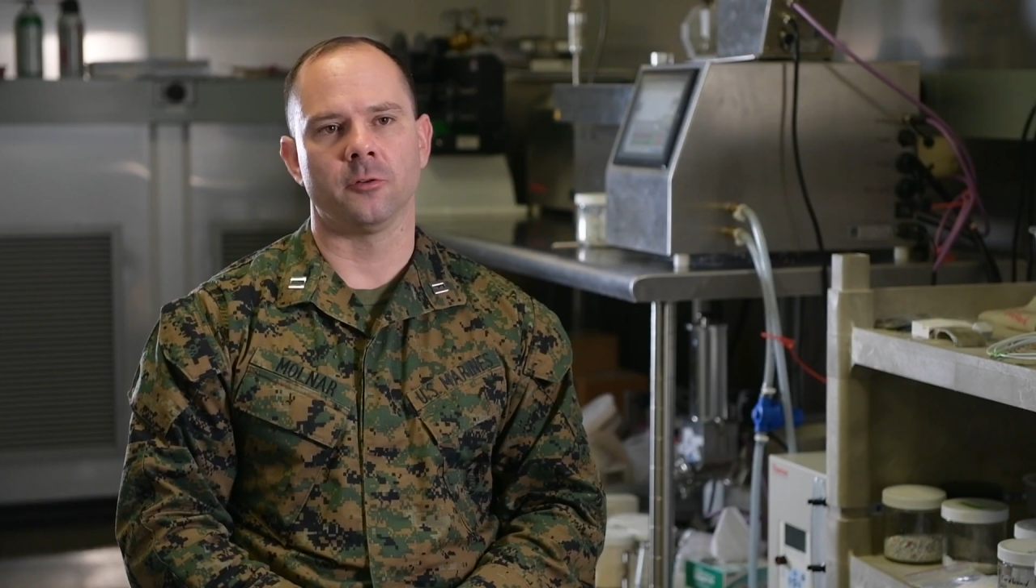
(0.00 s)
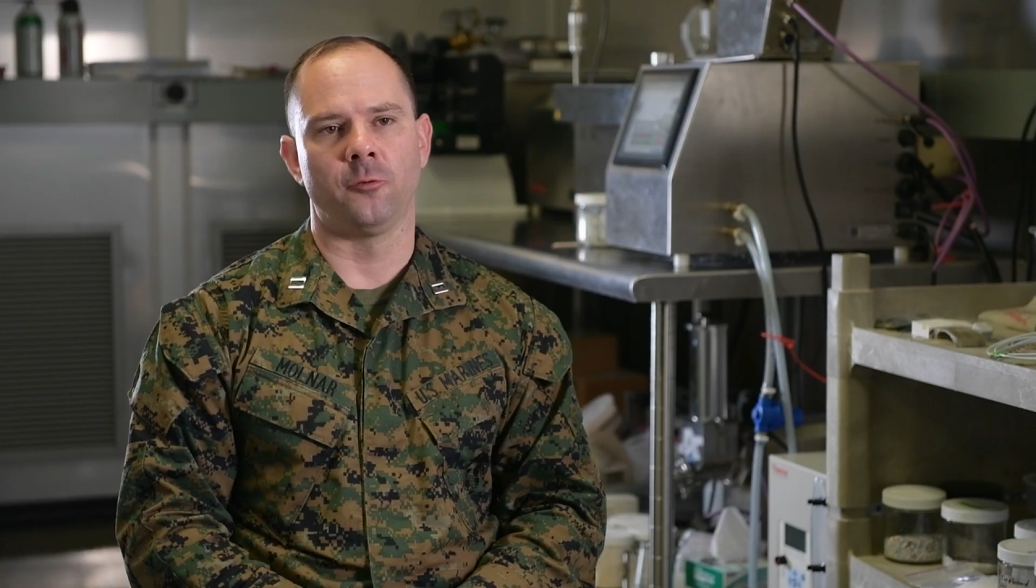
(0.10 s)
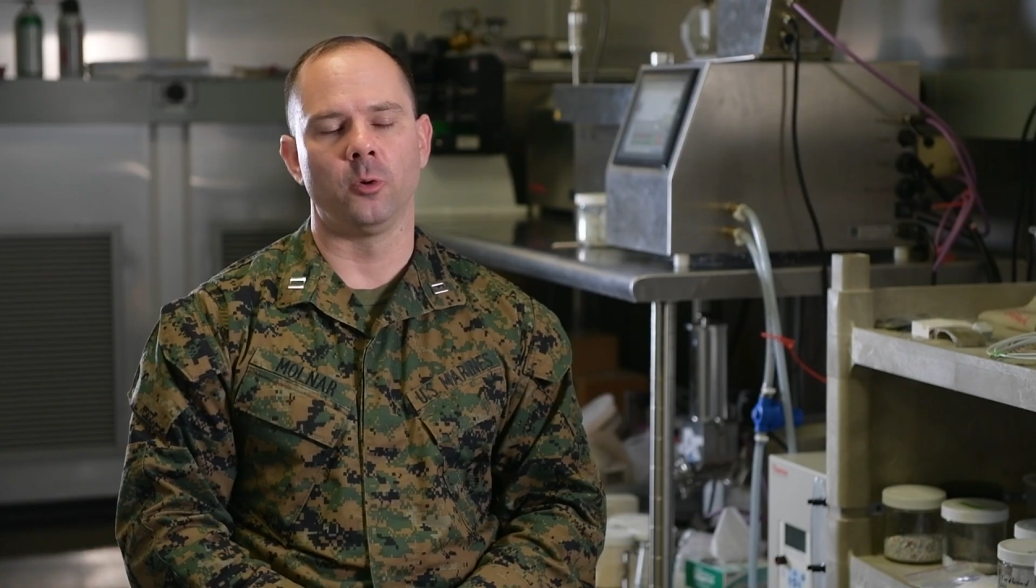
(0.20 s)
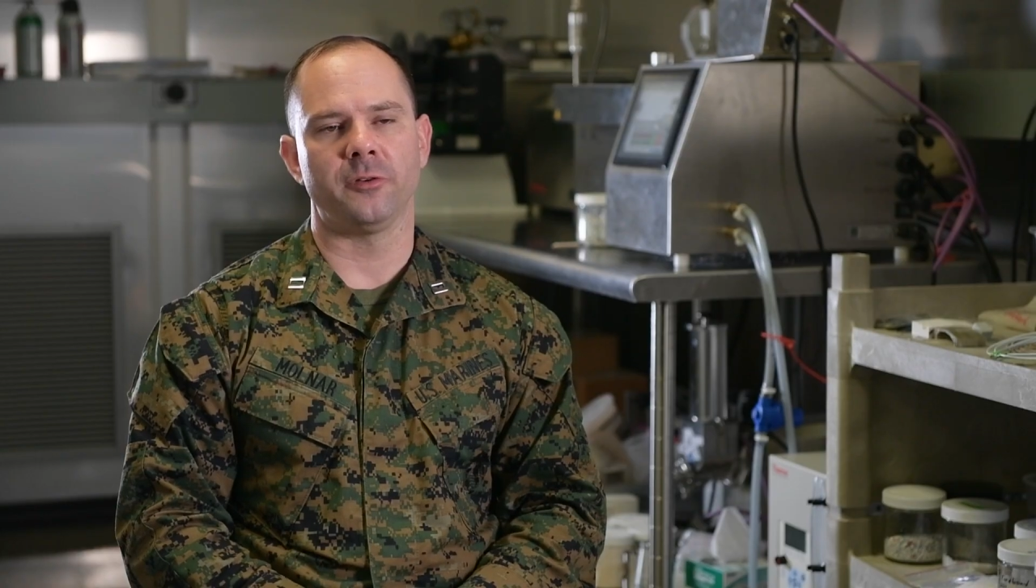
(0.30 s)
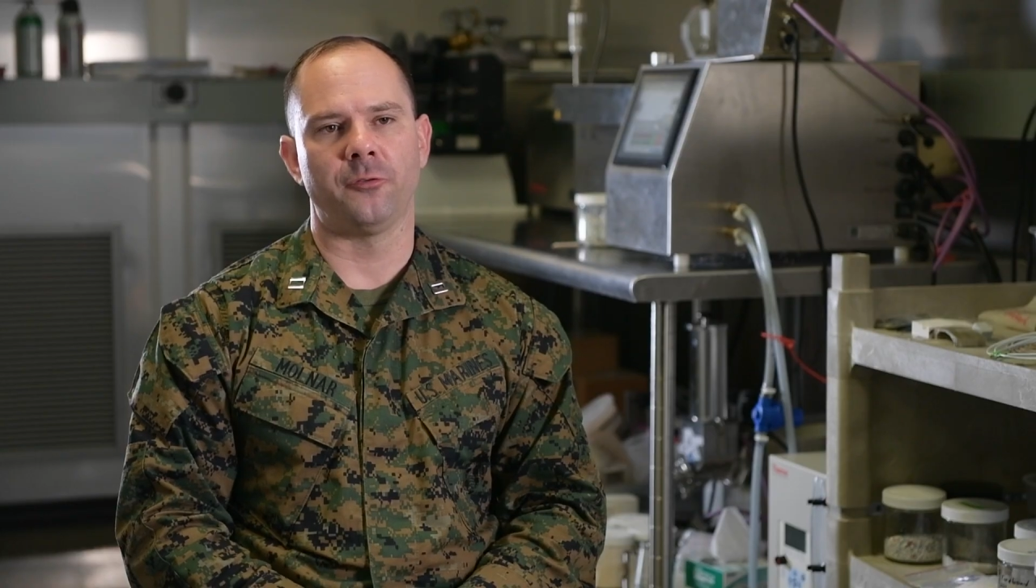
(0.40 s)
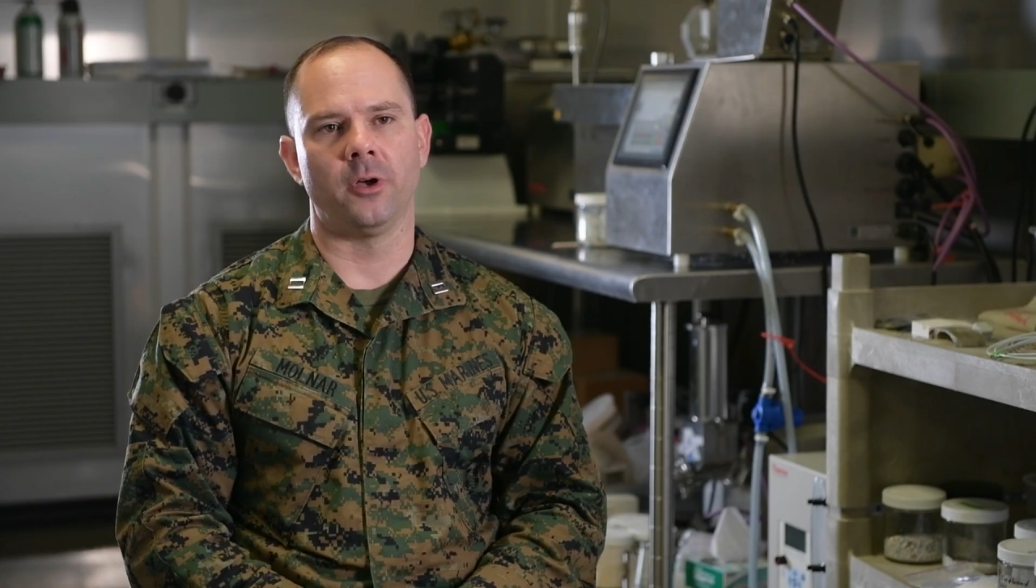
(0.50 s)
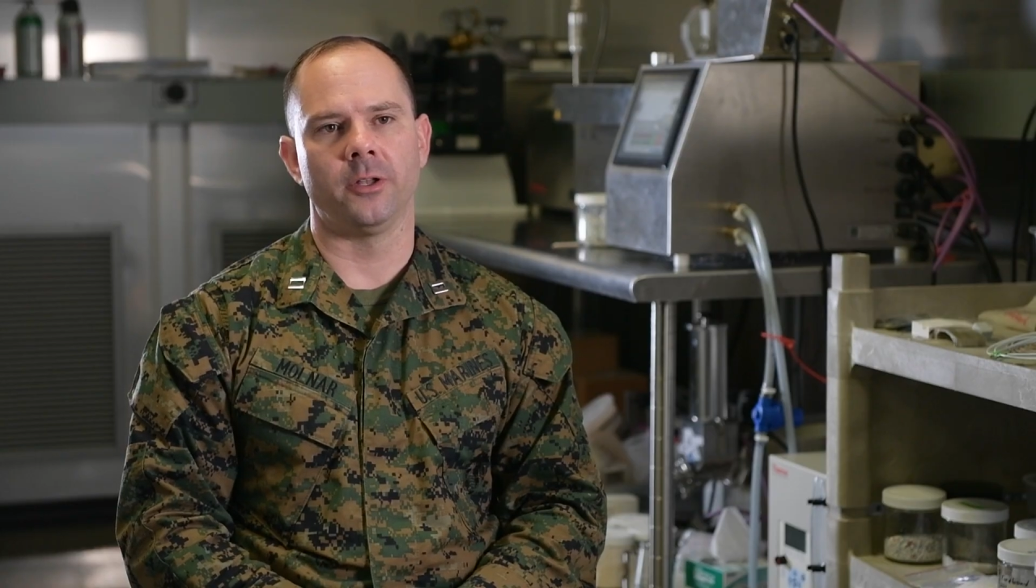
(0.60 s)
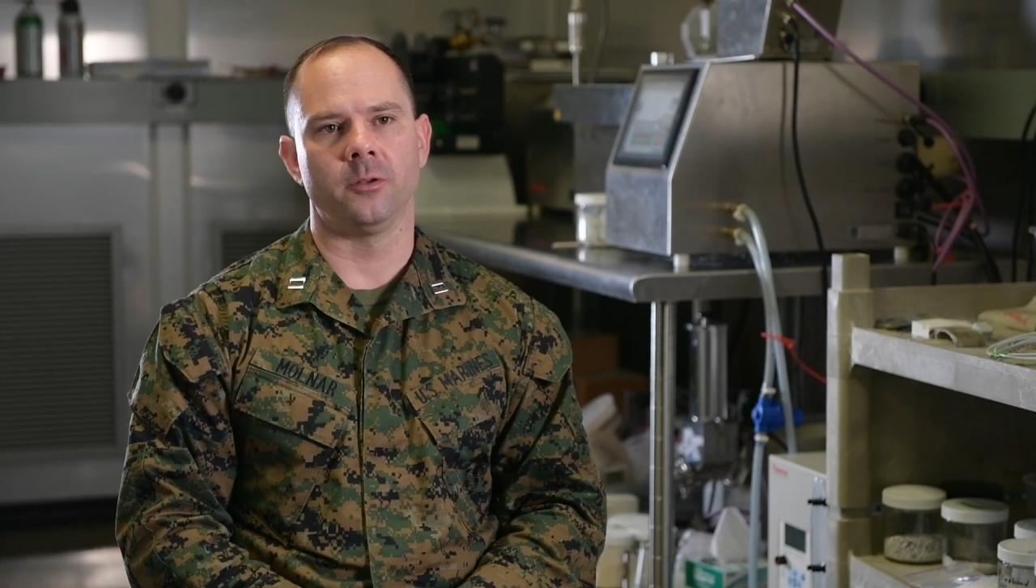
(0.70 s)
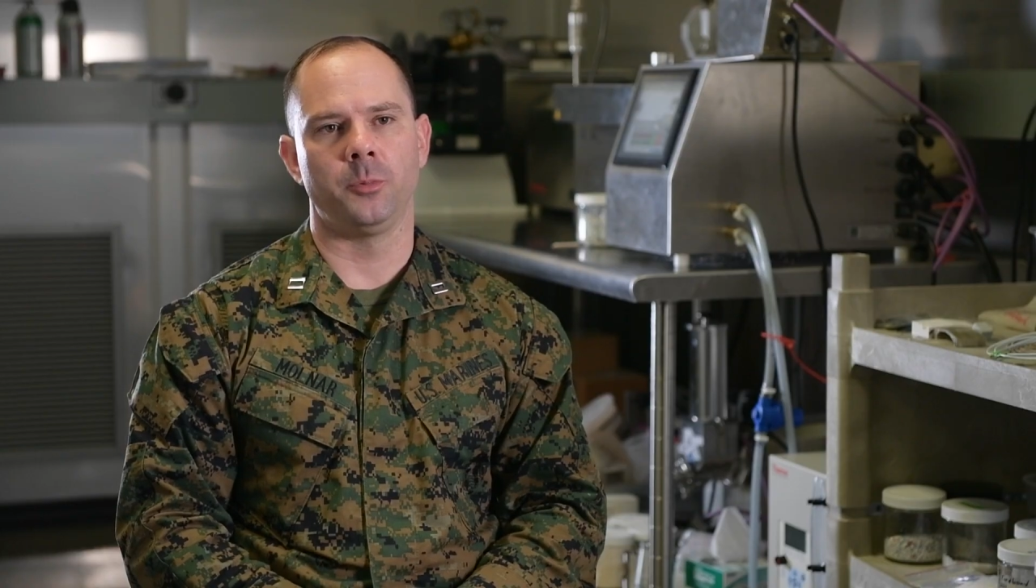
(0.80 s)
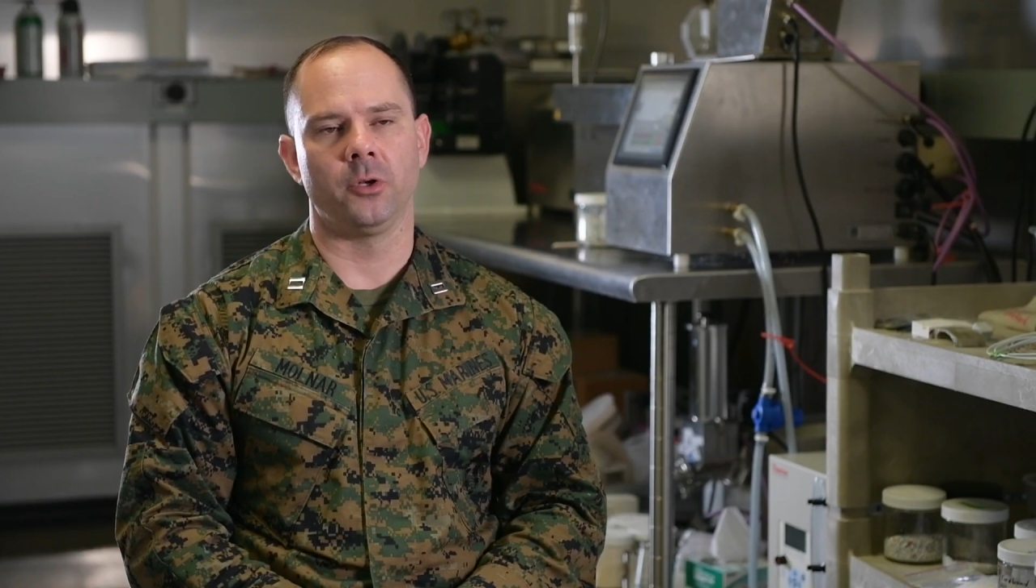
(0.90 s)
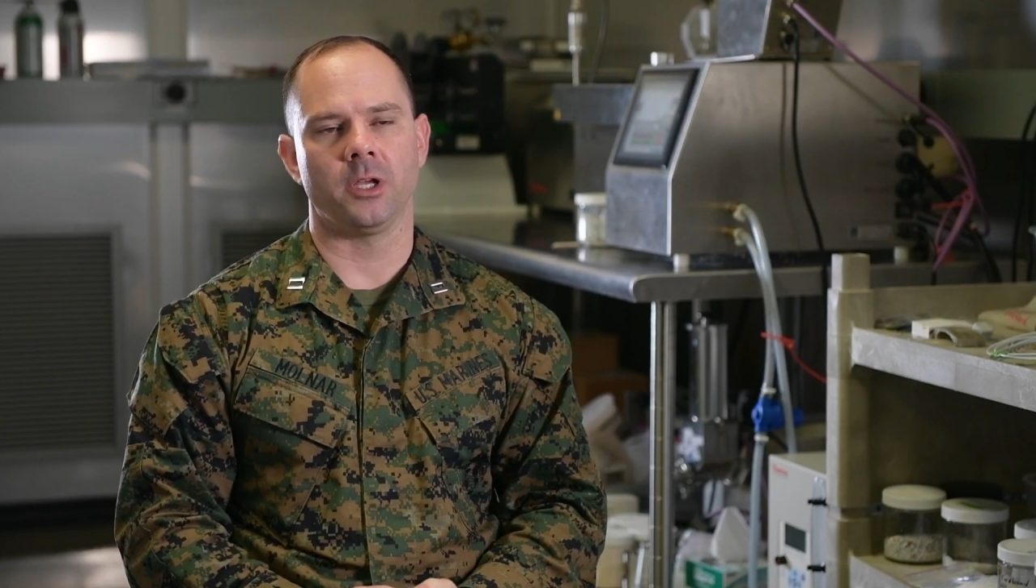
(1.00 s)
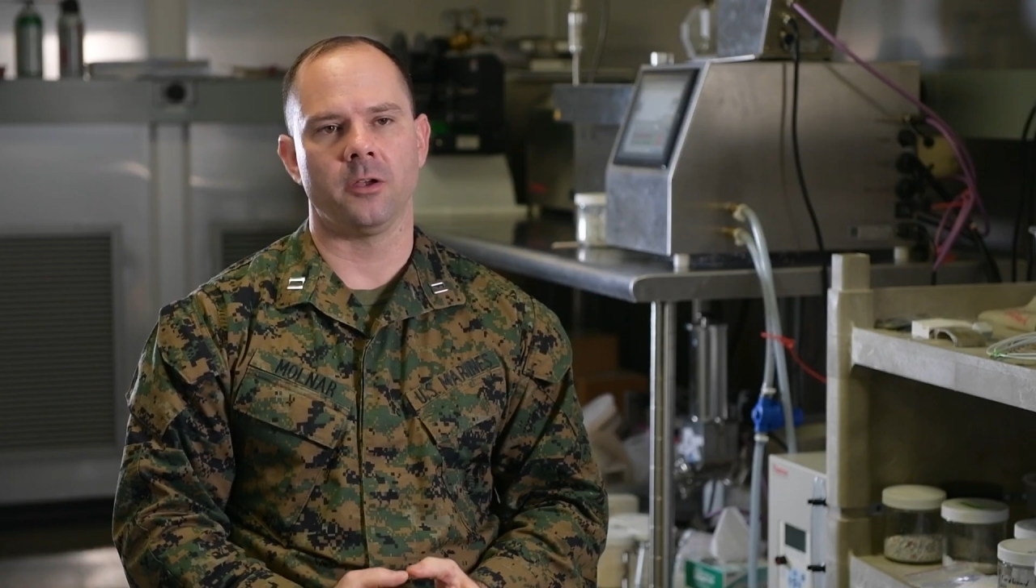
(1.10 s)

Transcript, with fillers: to fully fund building